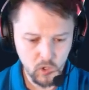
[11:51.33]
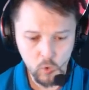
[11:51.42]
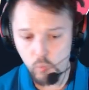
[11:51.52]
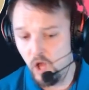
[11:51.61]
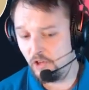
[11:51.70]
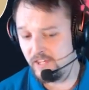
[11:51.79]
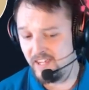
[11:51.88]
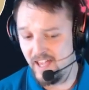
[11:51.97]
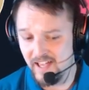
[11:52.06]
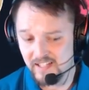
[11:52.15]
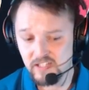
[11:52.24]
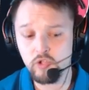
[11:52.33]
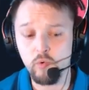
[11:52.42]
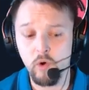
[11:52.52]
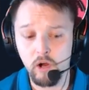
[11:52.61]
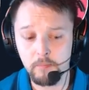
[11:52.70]
While yes,
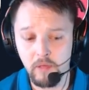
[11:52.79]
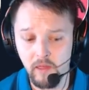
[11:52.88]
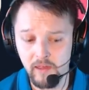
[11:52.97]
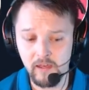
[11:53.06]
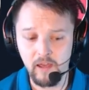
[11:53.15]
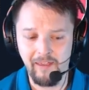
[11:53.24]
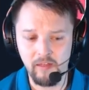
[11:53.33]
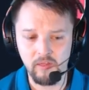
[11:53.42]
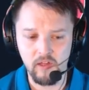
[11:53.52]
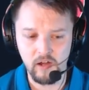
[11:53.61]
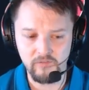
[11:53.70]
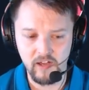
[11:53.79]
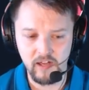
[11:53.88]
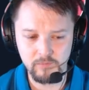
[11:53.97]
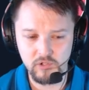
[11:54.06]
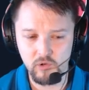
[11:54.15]
you are playing a lot of
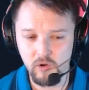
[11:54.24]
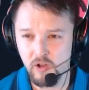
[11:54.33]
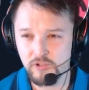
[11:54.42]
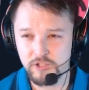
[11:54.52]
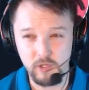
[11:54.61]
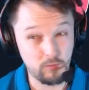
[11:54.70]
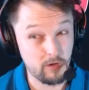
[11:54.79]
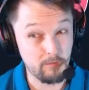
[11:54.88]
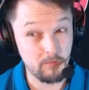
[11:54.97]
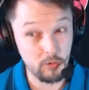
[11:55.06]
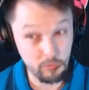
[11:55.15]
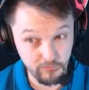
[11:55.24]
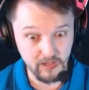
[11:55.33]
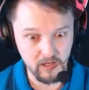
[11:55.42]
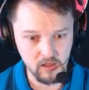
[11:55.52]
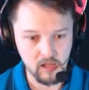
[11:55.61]
items, you are also
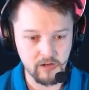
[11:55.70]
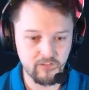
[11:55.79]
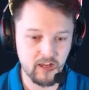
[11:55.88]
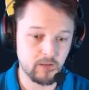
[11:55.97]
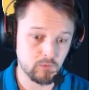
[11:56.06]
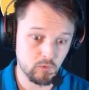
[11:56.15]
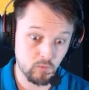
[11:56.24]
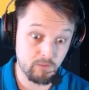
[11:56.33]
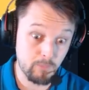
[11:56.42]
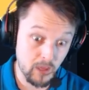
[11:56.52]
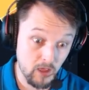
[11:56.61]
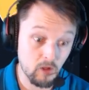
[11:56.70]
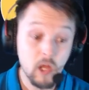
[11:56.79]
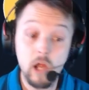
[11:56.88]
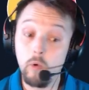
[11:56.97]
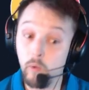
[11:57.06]
removing a lot of items with Bell,
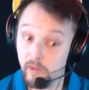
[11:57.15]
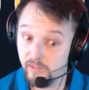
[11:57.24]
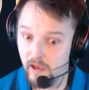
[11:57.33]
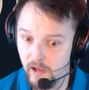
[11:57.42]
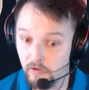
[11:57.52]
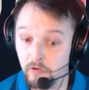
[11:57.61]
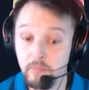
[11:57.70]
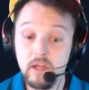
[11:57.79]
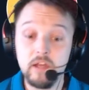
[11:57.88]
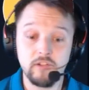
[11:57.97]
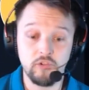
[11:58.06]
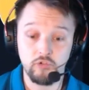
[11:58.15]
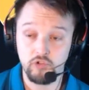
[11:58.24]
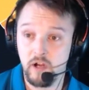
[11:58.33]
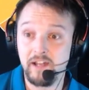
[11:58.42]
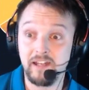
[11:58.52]
with Hiram. So
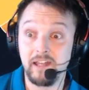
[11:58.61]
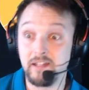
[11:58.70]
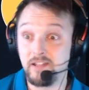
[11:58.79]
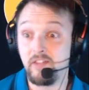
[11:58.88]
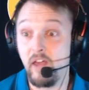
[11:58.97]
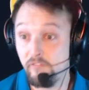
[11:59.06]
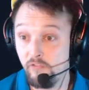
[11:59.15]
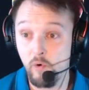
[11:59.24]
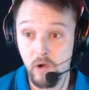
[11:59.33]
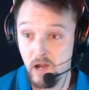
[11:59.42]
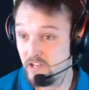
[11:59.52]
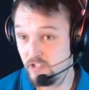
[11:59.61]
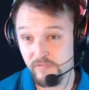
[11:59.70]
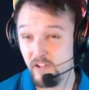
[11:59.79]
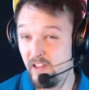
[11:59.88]
trying to get to that 4, I just feel